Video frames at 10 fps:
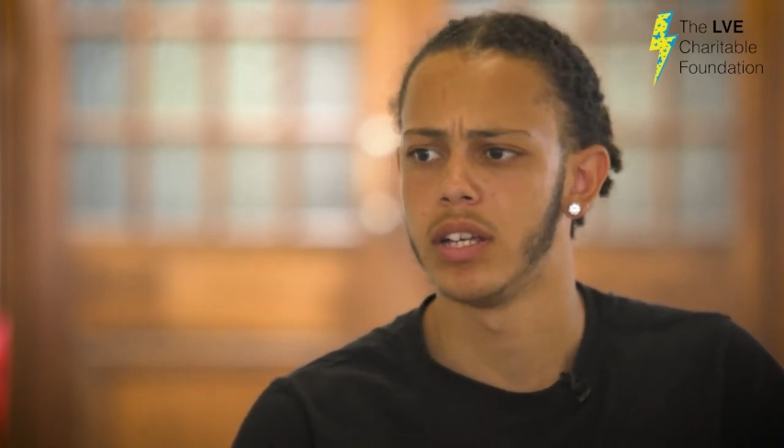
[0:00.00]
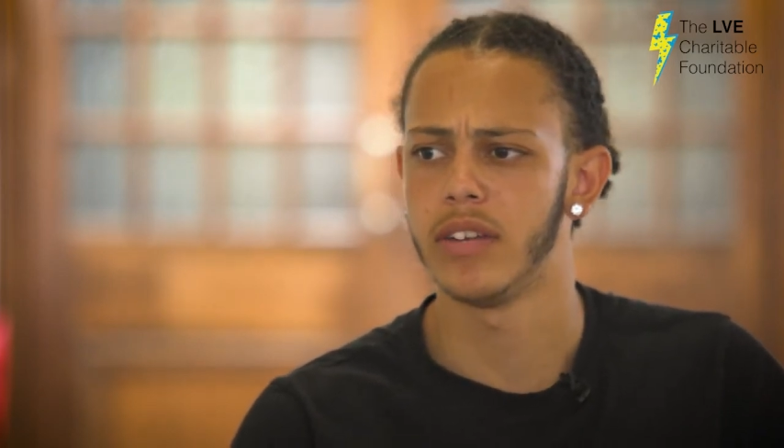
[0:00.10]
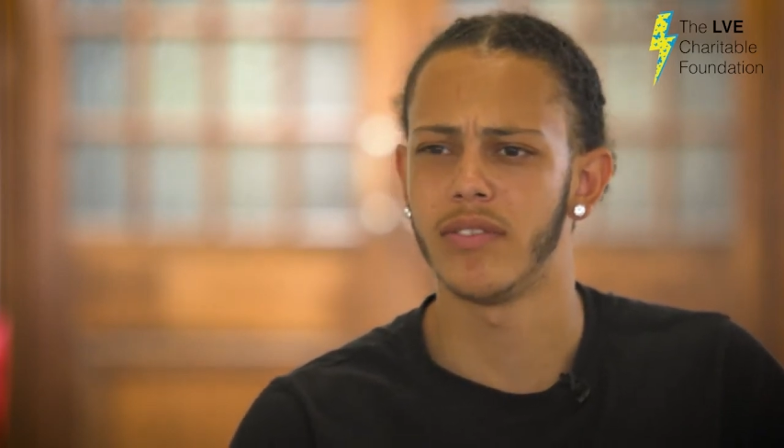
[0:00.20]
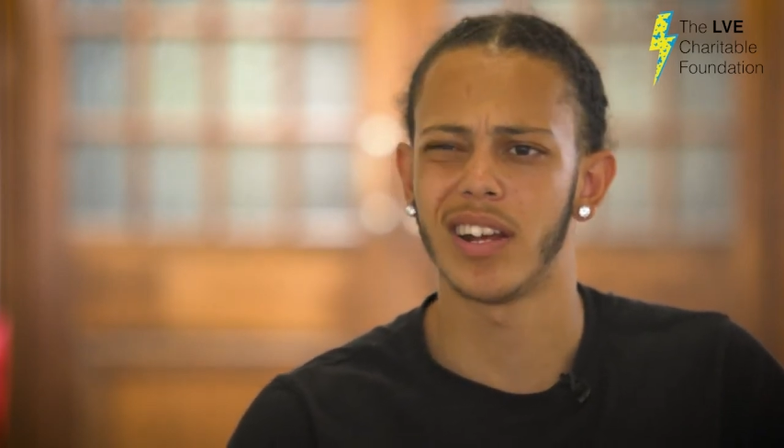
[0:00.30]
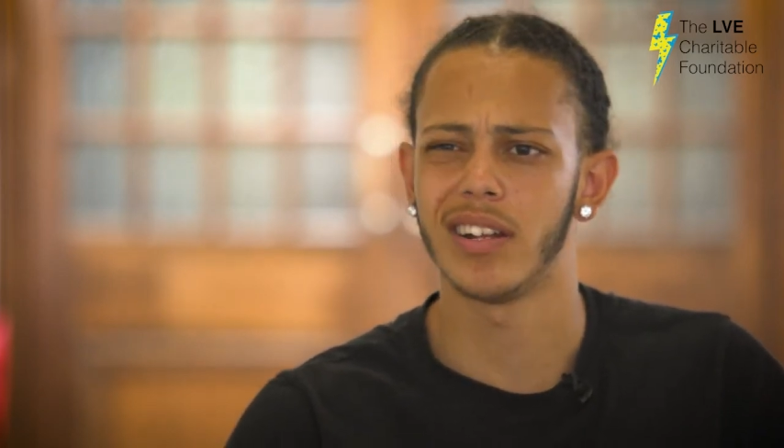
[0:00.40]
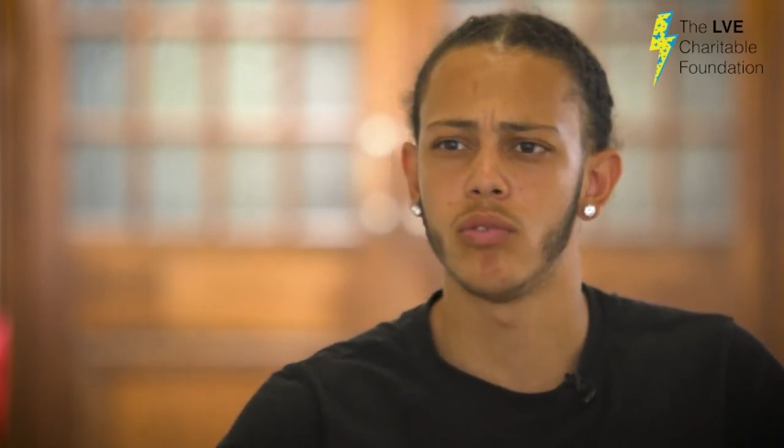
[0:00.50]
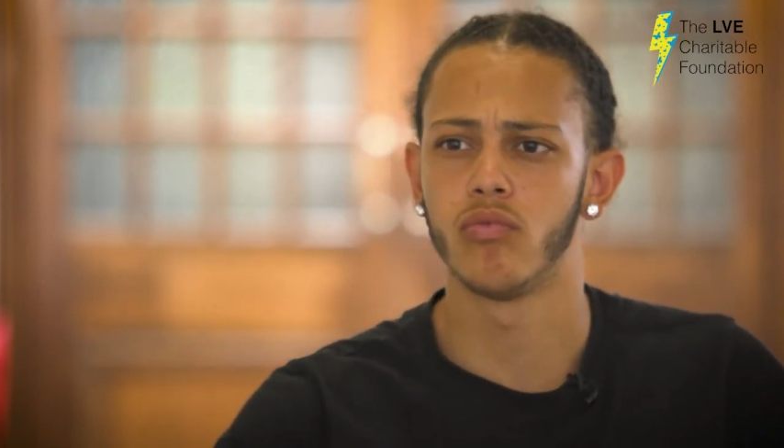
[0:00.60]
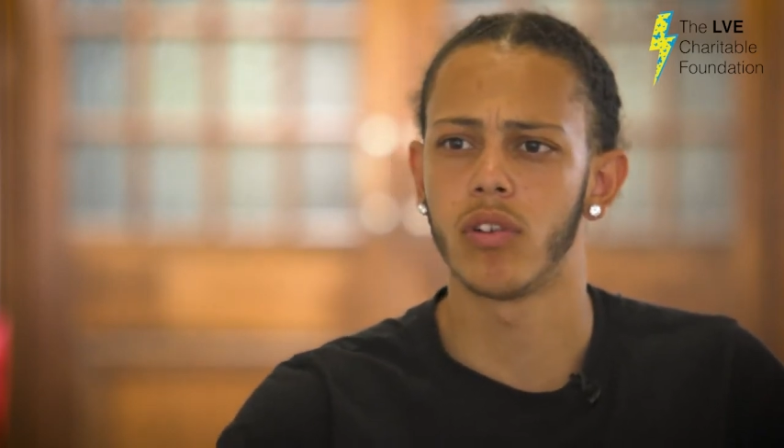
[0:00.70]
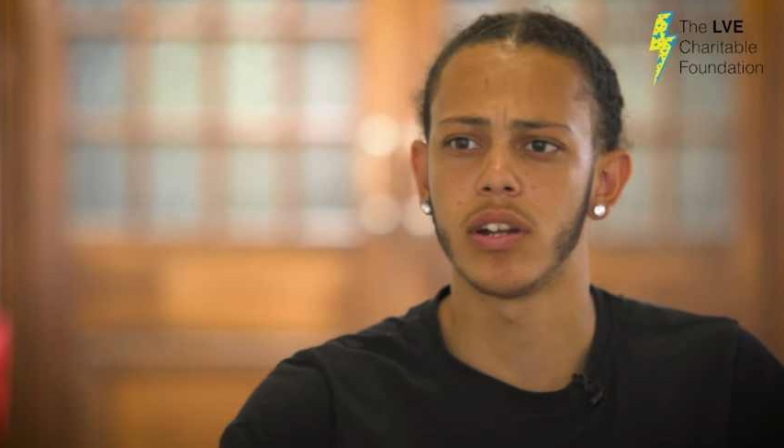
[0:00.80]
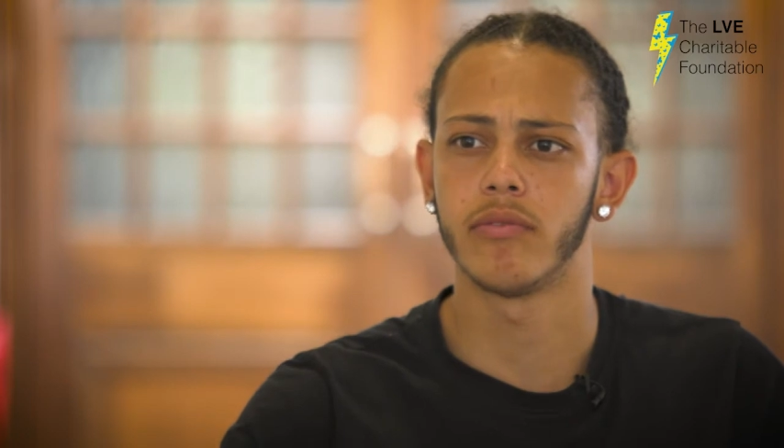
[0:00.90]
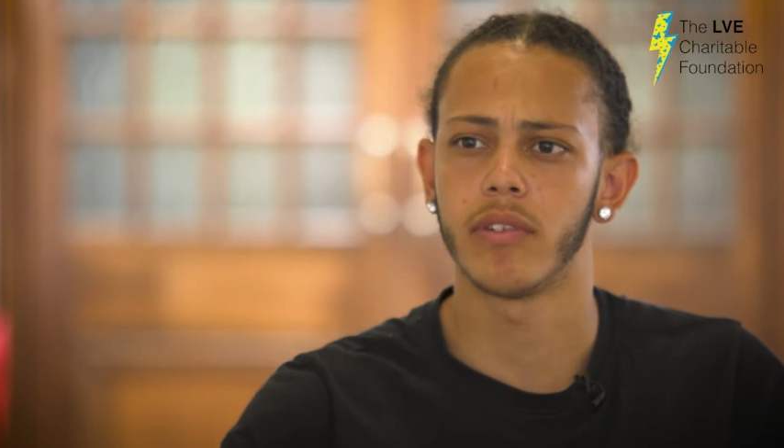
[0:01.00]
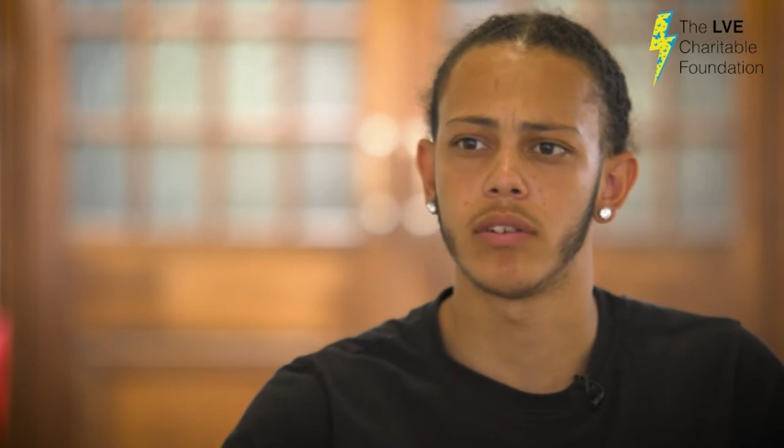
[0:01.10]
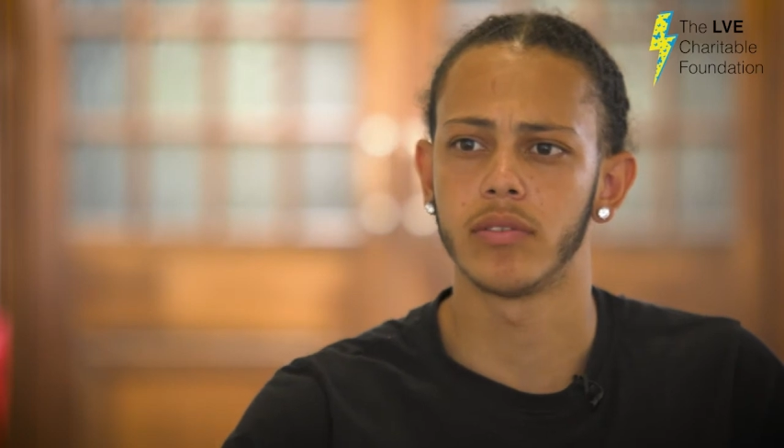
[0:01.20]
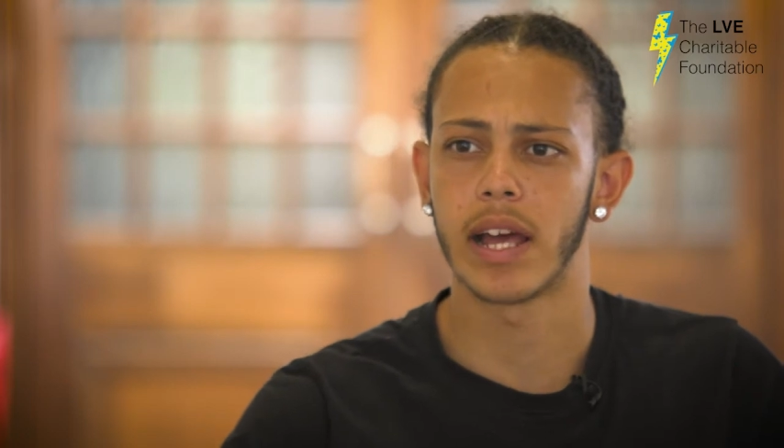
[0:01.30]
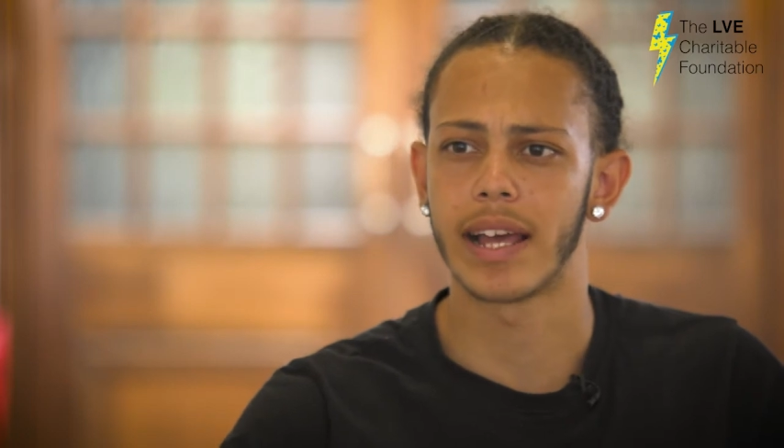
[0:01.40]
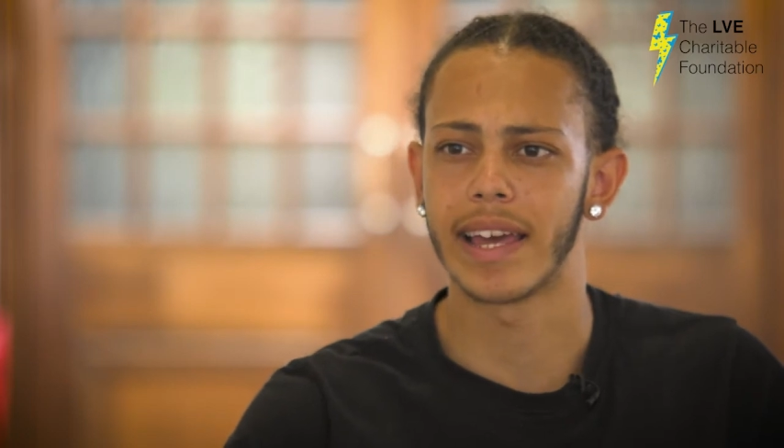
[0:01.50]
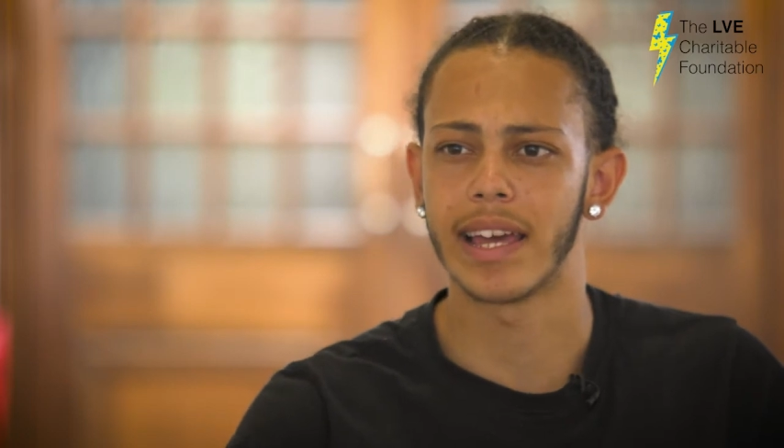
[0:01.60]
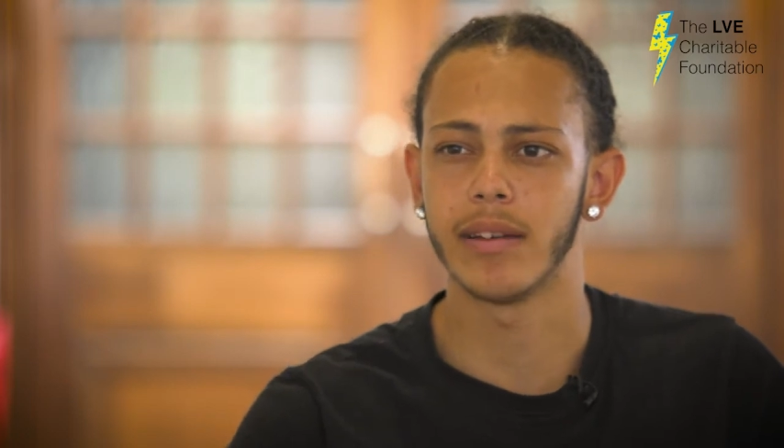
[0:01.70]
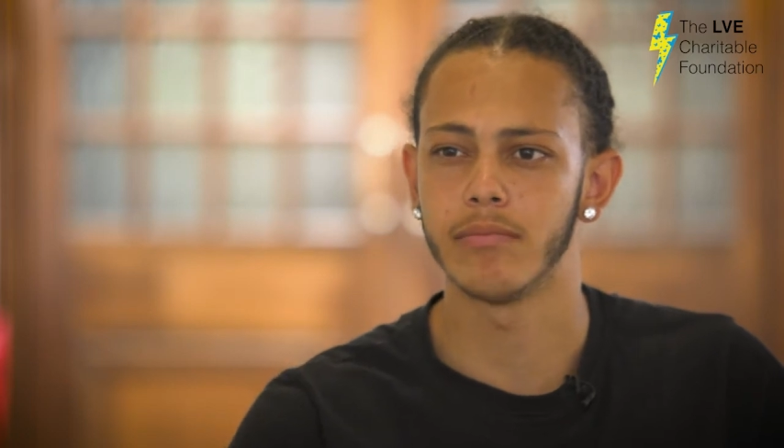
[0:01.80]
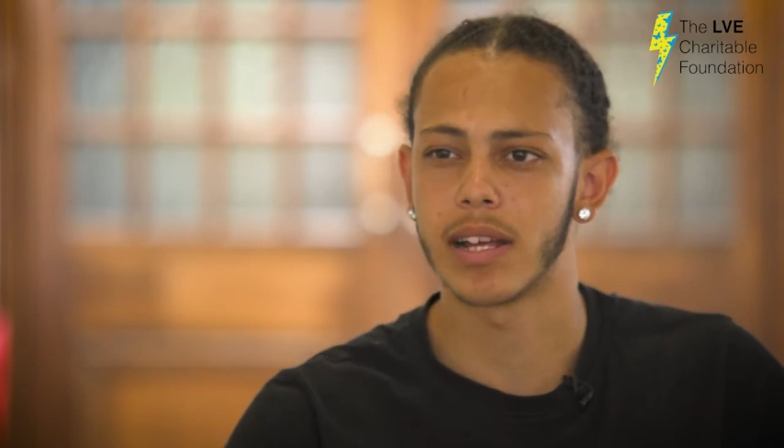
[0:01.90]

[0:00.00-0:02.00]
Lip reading: even like little running around, like games,